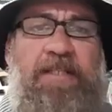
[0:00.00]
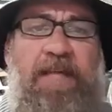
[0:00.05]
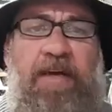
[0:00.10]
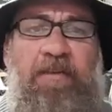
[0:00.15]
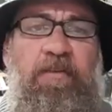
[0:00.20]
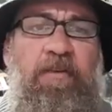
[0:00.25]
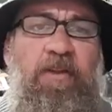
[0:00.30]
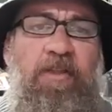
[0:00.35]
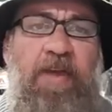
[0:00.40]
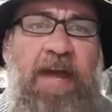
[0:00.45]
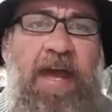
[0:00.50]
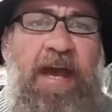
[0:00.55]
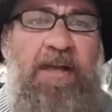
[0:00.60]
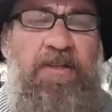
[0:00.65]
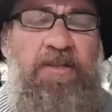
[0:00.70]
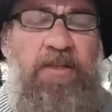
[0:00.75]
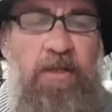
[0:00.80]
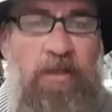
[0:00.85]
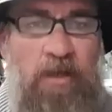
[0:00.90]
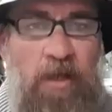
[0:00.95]

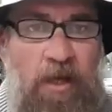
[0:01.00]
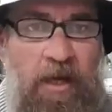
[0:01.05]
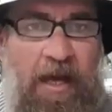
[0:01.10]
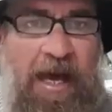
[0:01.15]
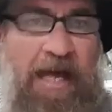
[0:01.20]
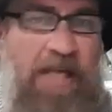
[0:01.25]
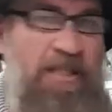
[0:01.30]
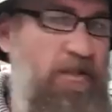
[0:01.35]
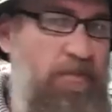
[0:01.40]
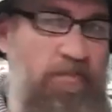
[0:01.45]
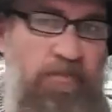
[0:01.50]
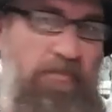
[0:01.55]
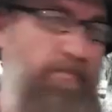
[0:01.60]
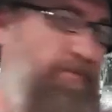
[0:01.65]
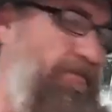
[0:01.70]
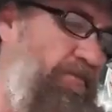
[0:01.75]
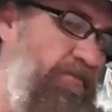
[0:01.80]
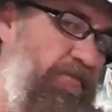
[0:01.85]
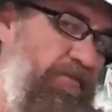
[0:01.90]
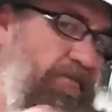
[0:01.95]
7000 has
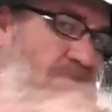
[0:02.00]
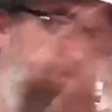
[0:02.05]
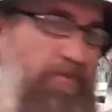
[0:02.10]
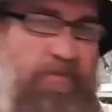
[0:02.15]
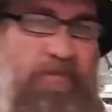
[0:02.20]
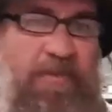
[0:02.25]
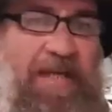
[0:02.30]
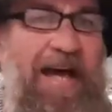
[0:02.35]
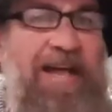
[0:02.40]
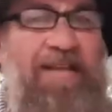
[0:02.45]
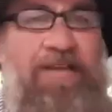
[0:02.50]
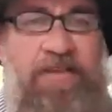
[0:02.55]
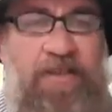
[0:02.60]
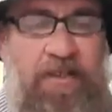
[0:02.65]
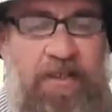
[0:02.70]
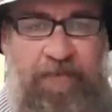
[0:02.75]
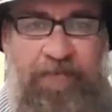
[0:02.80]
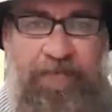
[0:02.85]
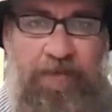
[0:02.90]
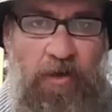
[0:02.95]
tons of
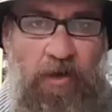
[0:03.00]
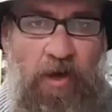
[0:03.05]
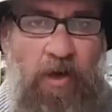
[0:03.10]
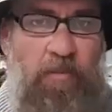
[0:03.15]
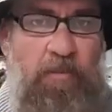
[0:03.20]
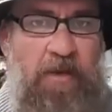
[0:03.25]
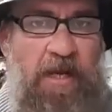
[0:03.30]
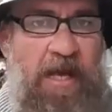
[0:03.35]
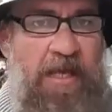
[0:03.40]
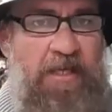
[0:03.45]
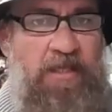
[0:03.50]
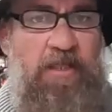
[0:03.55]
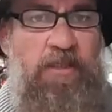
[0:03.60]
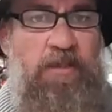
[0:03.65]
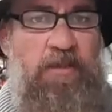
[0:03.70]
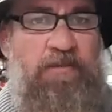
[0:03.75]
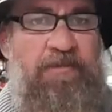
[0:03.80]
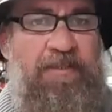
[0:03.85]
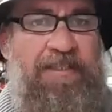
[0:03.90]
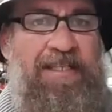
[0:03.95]
different
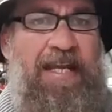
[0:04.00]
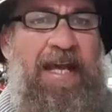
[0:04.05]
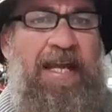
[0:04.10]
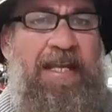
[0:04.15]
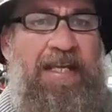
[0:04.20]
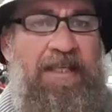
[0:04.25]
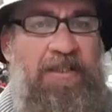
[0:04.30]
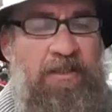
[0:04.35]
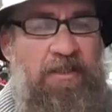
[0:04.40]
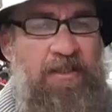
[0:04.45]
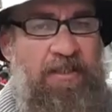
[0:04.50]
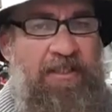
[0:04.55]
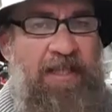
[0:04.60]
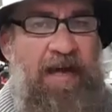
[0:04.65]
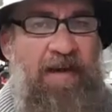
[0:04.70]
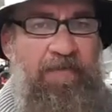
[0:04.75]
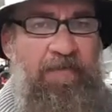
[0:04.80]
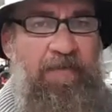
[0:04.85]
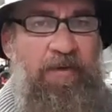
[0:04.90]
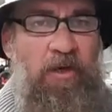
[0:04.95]
combinations of settings and
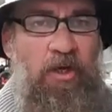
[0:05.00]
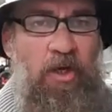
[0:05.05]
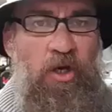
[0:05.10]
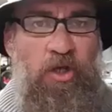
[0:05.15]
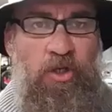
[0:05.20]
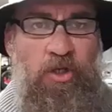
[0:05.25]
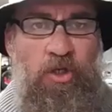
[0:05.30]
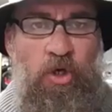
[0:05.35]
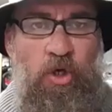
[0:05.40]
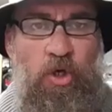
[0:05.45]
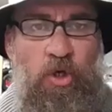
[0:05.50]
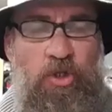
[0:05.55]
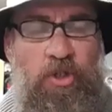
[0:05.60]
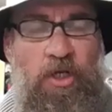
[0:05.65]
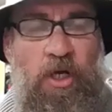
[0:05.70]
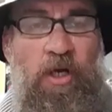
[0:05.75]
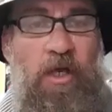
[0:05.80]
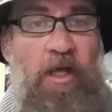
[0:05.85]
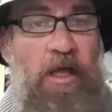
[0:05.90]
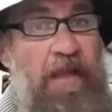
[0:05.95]
stuff that you can use.
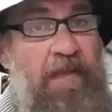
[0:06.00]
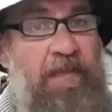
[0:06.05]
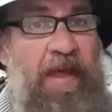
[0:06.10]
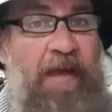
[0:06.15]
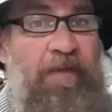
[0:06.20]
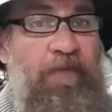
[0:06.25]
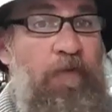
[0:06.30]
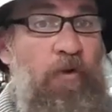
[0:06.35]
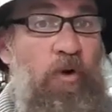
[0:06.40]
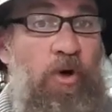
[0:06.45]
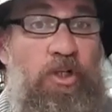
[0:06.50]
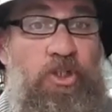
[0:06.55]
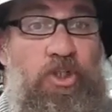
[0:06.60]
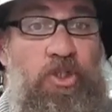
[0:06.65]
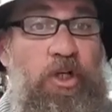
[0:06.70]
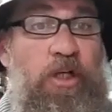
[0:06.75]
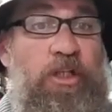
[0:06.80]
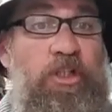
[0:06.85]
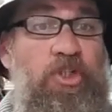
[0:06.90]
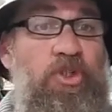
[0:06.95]
Therefore,
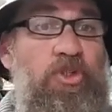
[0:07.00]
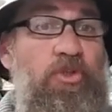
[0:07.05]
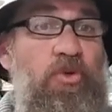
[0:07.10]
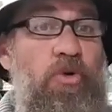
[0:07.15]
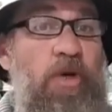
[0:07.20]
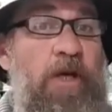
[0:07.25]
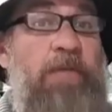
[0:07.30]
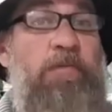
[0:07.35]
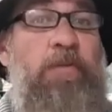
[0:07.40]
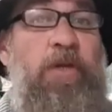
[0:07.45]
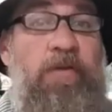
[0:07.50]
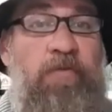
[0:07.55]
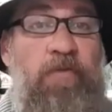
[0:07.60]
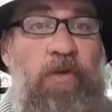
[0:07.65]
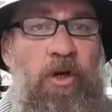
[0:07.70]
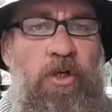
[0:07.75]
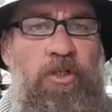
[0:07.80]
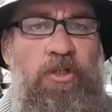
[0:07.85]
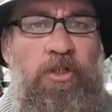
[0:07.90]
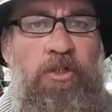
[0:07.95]
it's extremely
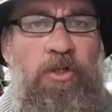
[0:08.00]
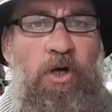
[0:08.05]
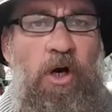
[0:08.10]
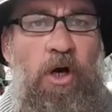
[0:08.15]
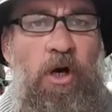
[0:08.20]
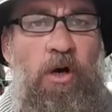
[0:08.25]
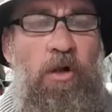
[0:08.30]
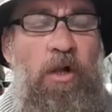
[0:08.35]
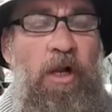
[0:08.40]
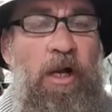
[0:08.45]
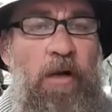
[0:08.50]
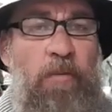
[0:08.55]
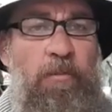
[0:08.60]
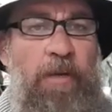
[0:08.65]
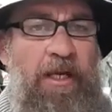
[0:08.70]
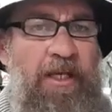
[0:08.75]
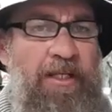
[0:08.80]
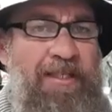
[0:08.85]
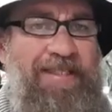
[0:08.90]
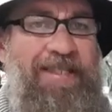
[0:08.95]
versatile.
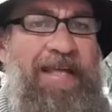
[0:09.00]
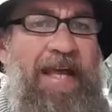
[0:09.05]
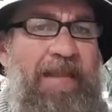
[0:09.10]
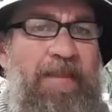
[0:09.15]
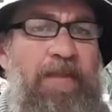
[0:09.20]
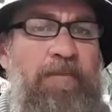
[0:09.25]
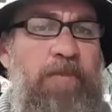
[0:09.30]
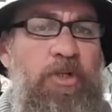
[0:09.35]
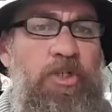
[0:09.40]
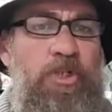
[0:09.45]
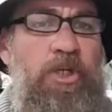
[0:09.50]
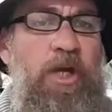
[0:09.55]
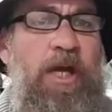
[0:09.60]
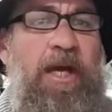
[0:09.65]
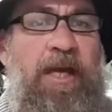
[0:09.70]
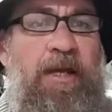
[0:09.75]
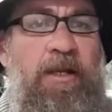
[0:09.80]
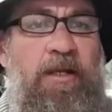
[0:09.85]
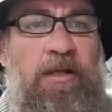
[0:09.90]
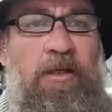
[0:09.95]
But you set the
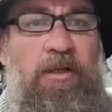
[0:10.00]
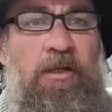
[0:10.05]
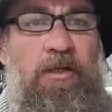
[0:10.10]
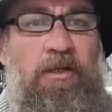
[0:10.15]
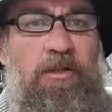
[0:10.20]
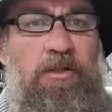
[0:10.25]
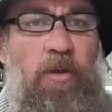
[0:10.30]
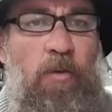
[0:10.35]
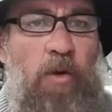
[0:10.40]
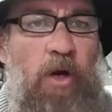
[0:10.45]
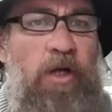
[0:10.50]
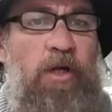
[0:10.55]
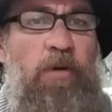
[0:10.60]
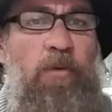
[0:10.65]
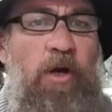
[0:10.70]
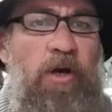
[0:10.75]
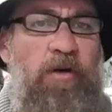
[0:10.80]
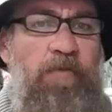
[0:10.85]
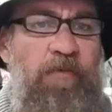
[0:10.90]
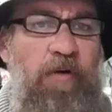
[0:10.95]
machine to what you
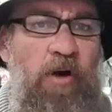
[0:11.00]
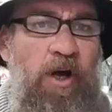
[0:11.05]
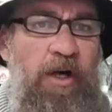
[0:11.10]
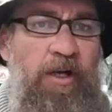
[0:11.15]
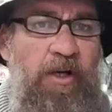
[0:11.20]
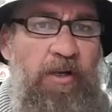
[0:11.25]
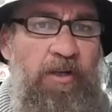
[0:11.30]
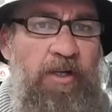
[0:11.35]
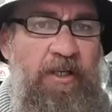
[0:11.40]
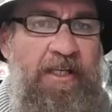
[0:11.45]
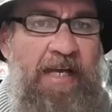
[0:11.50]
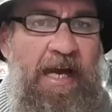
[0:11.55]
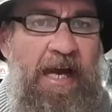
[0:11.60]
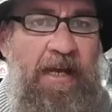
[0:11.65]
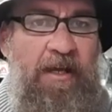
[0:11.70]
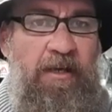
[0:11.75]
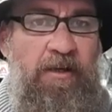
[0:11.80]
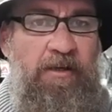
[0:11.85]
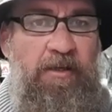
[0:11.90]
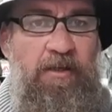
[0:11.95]
want to find on the day.